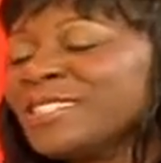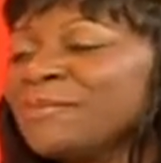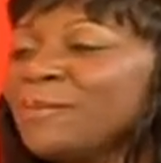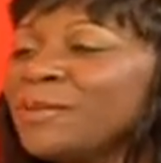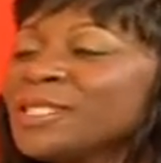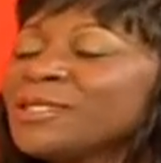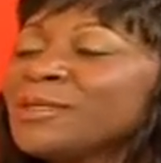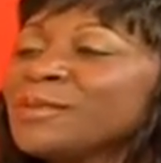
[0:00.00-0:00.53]

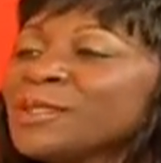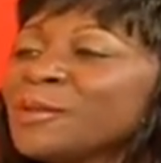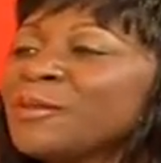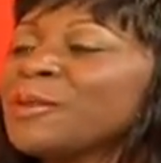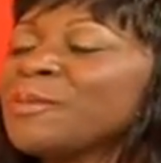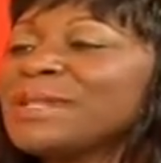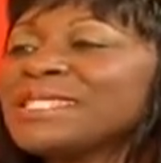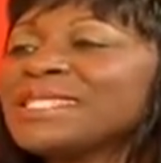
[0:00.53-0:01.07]
some
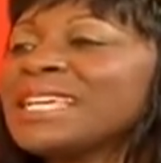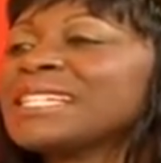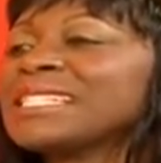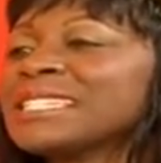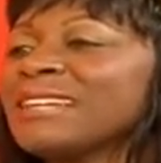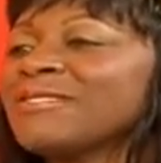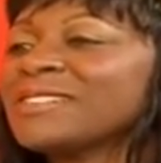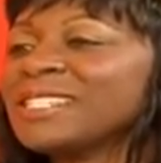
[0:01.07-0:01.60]
of the
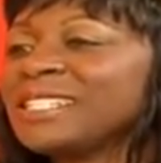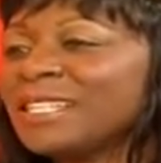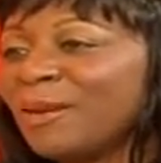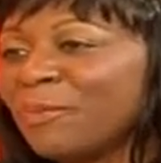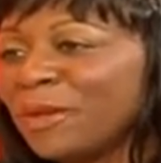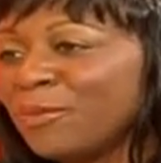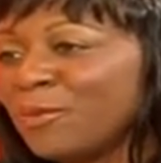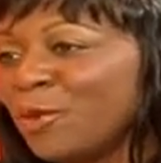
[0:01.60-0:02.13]
mistakes I've seen
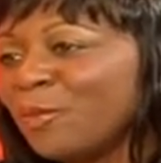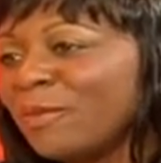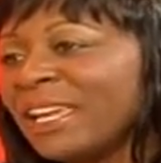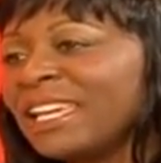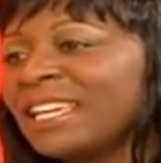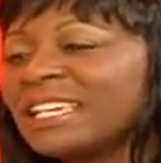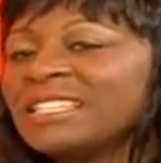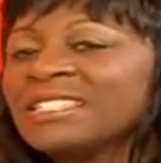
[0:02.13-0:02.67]
our people
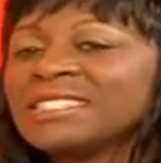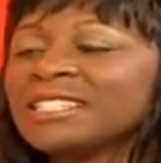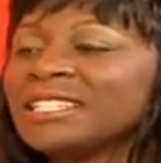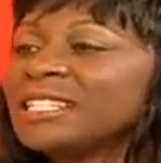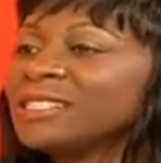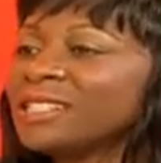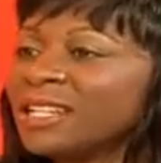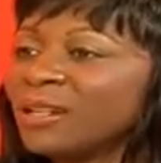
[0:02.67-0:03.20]
make is that
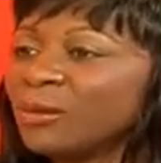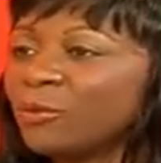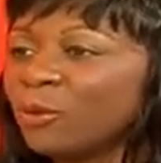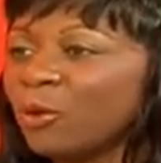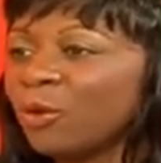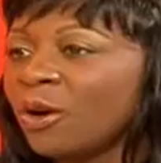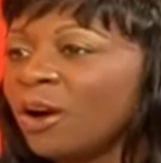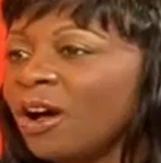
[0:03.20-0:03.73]
they turn up
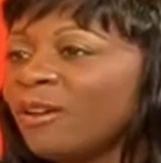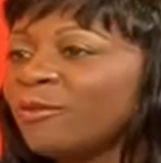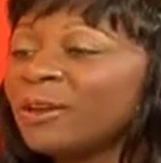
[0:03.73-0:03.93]
for